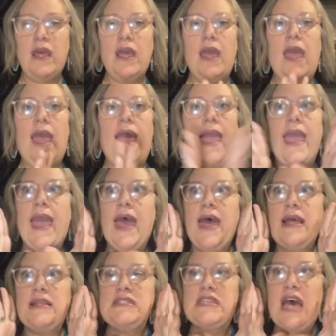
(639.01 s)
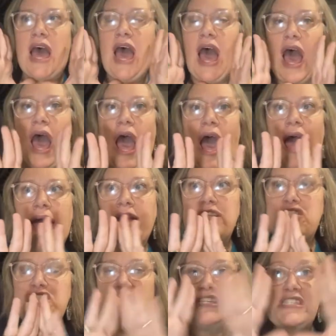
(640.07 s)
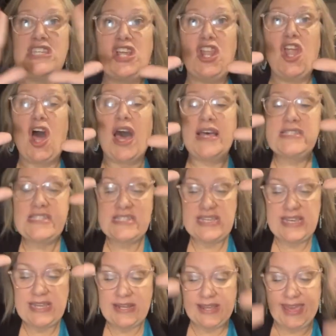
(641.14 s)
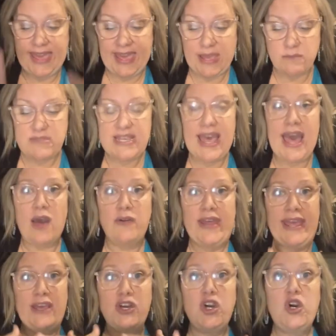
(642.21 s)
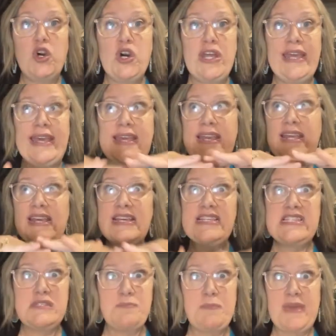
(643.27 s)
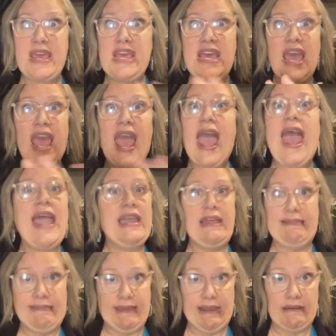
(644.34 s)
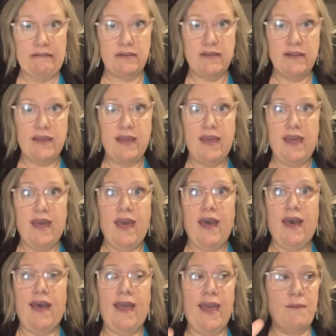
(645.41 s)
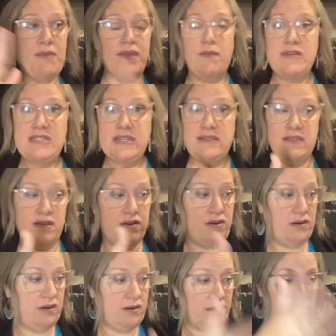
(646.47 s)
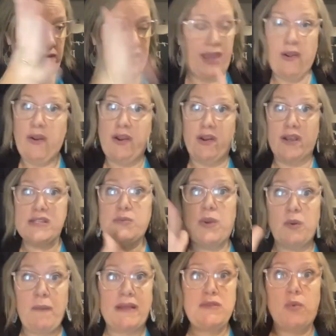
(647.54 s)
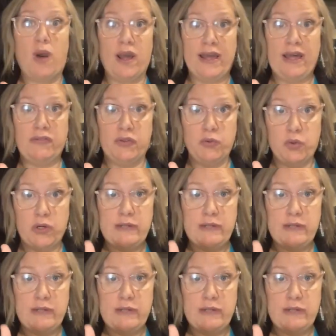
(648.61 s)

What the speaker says: And I just lost it, came down, and couldn't speak anything. Emily was in her carrier because we were about to walk out the door.